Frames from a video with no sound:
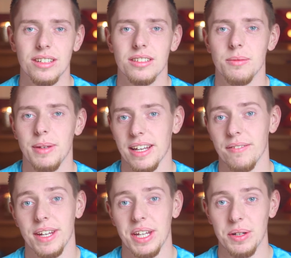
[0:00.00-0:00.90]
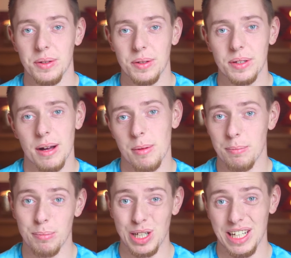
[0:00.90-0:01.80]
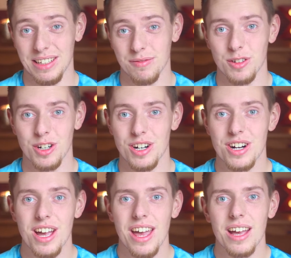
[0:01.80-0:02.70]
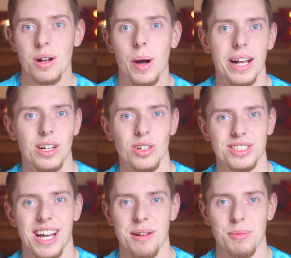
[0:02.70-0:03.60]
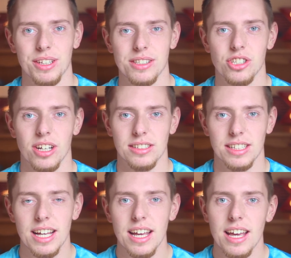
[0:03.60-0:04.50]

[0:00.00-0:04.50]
to make a video about bullying for quite a long time on this channel,